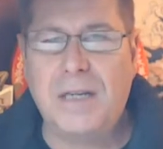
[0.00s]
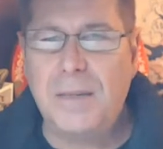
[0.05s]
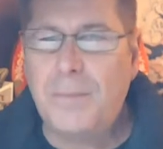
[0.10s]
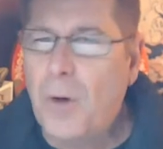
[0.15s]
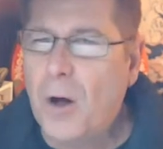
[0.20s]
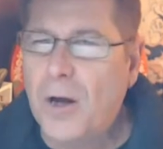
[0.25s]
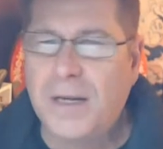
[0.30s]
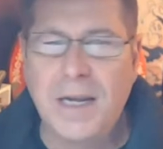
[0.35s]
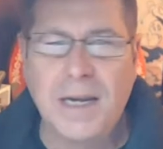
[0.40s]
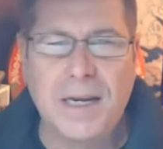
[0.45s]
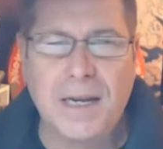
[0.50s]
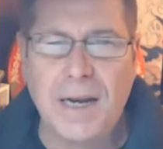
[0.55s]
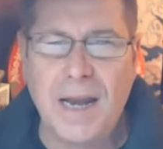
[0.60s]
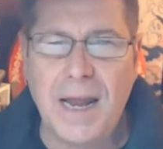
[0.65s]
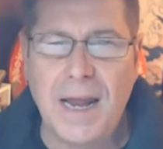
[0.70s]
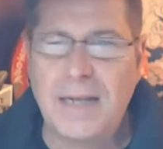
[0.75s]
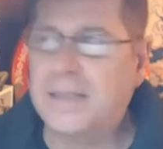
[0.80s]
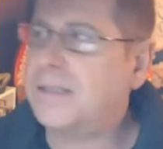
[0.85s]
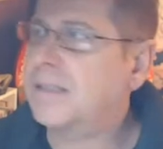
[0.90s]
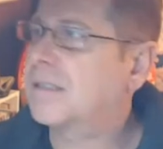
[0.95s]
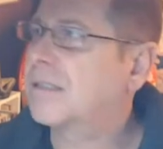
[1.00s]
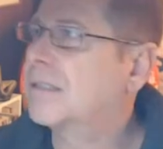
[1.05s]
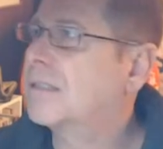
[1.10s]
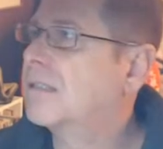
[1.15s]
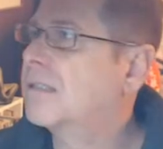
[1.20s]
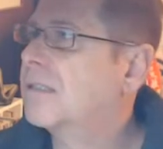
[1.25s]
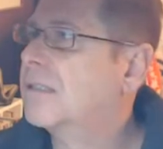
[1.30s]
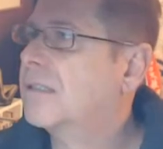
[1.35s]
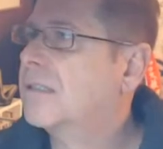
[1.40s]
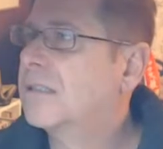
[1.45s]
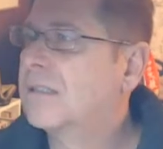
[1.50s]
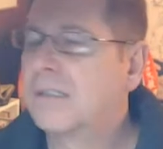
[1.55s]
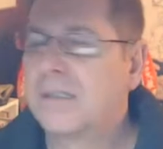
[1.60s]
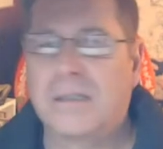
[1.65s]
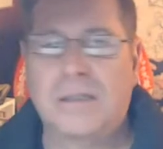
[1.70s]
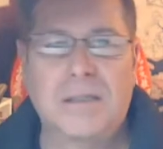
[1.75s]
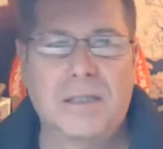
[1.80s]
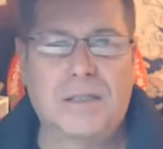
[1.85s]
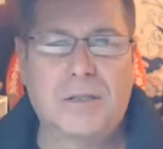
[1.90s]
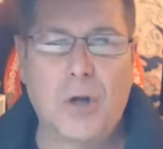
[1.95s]
Keep on kicking ass.
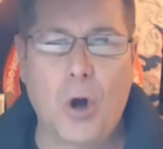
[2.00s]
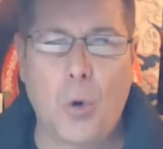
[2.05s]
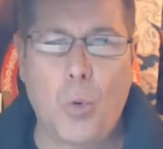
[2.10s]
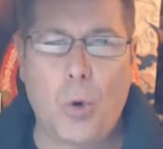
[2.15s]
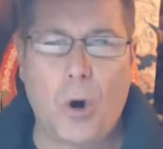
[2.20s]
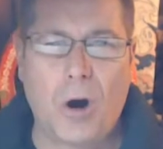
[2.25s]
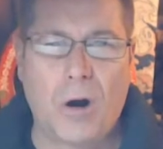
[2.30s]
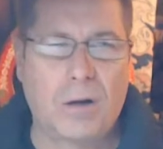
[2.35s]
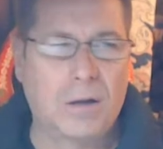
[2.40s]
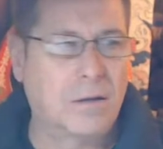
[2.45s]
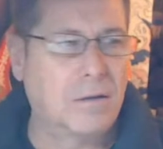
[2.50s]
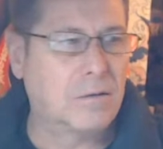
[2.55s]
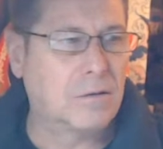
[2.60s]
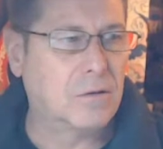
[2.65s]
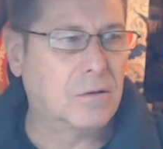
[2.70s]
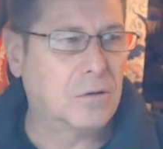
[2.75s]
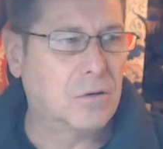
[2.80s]
Let's go world.